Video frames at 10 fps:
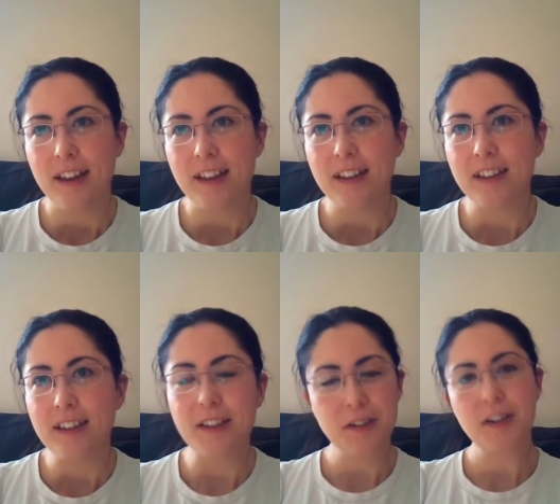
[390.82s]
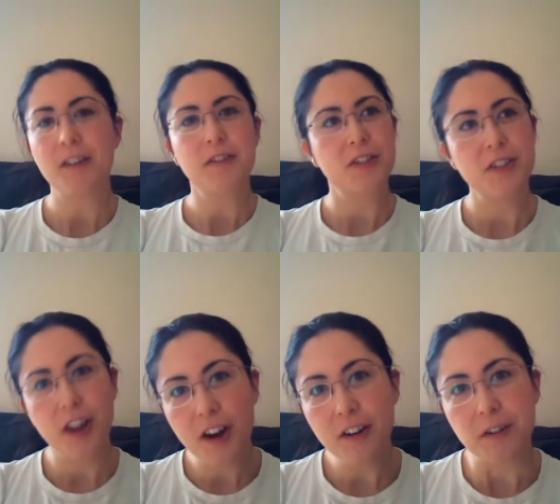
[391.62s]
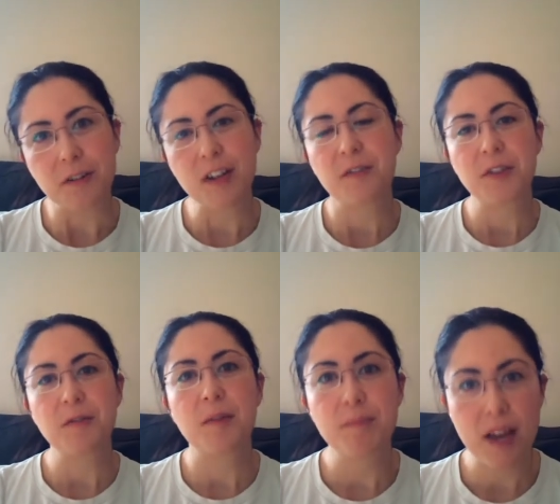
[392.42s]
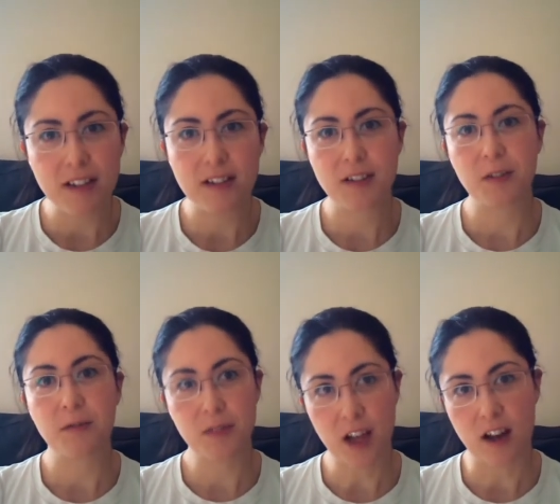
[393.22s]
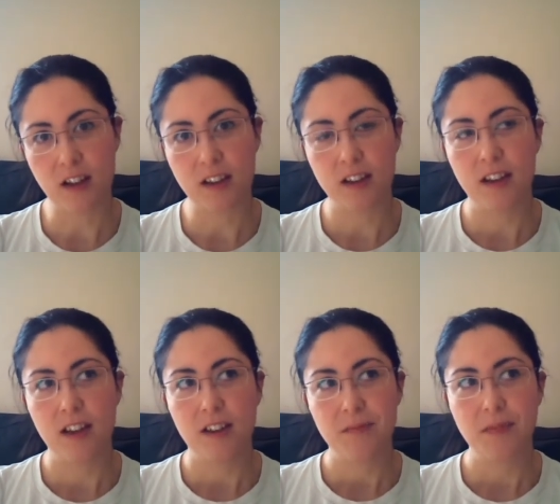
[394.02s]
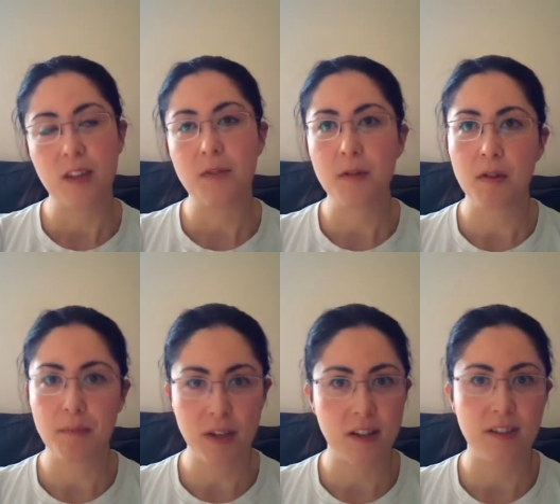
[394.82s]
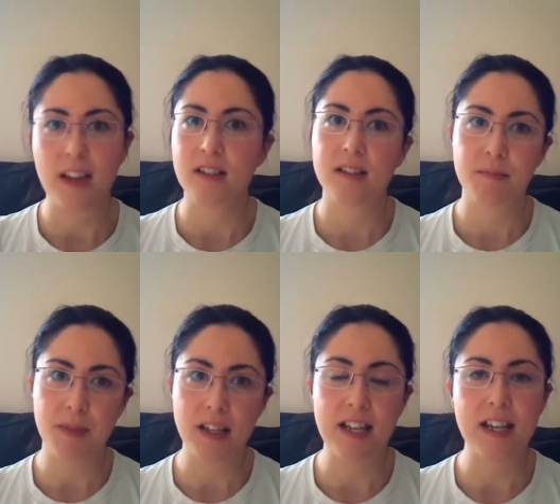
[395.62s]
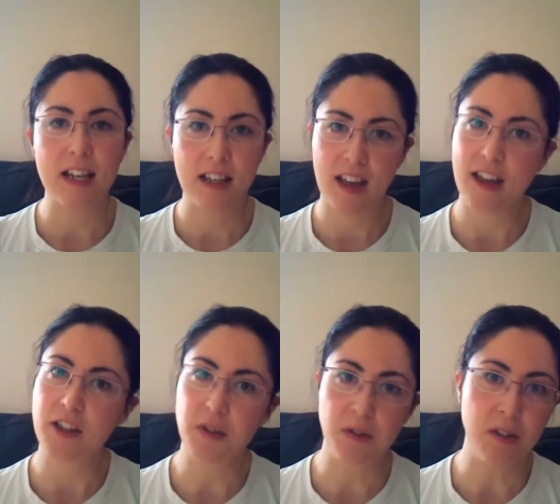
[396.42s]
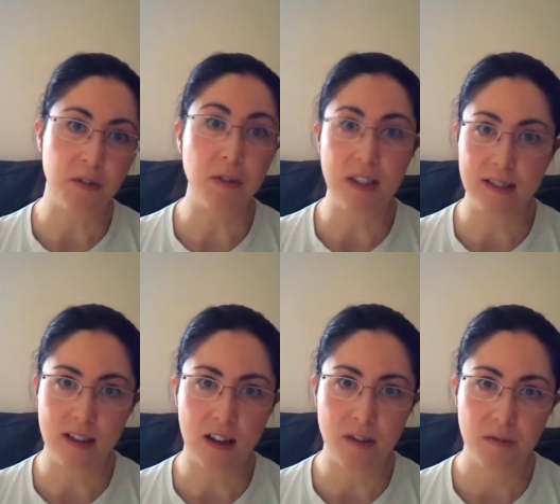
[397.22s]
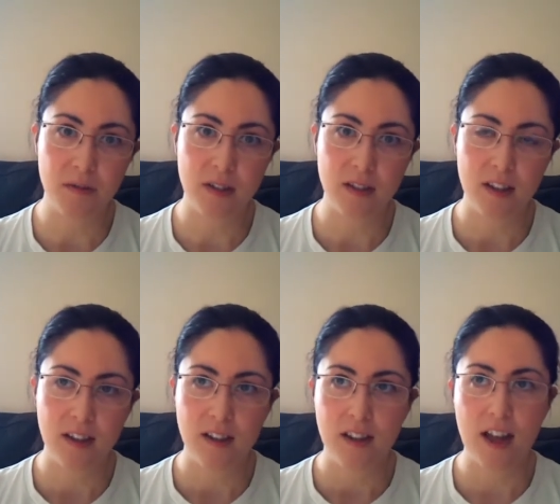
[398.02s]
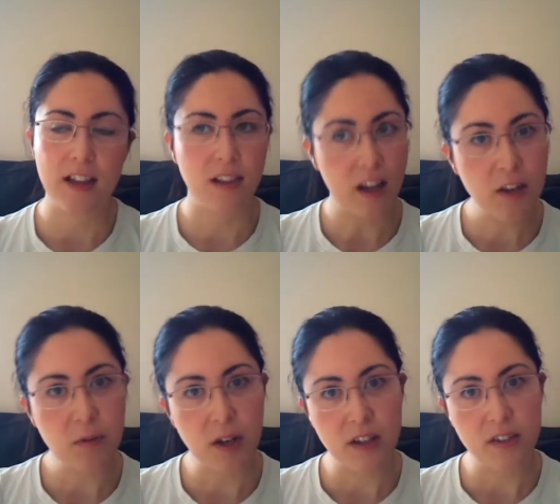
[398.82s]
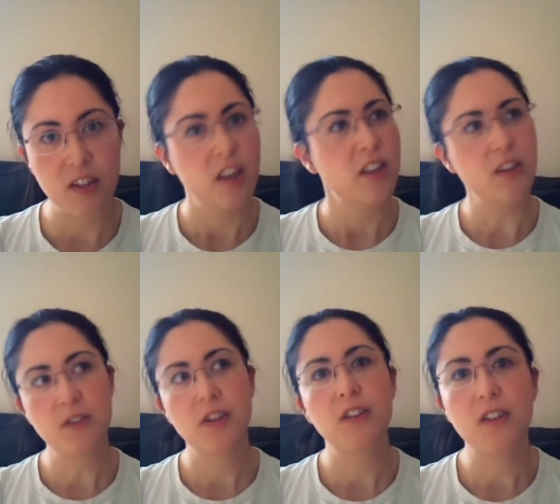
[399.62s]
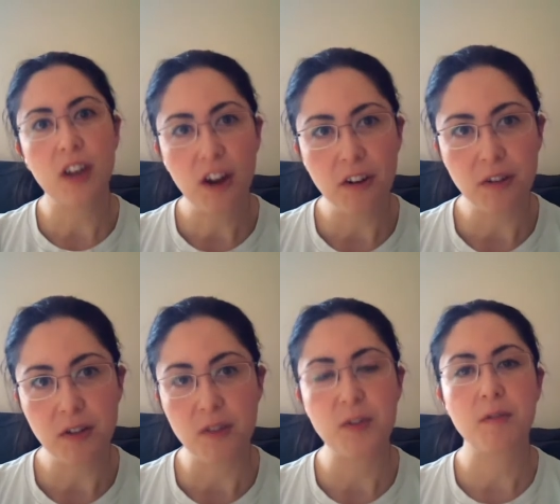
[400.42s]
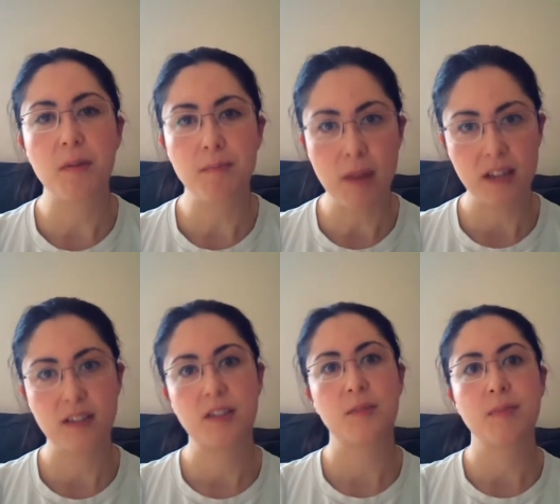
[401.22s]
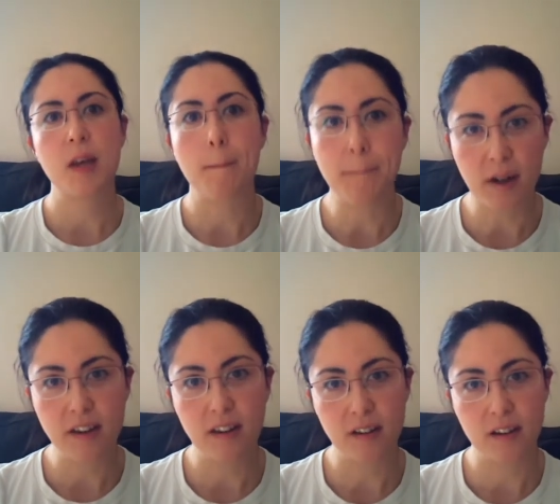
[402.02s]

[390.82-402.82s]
You don't know if you are meant to fly, if you're a bird that has been in a cage all its life. And likewise, you don't know if you are meant to be a biker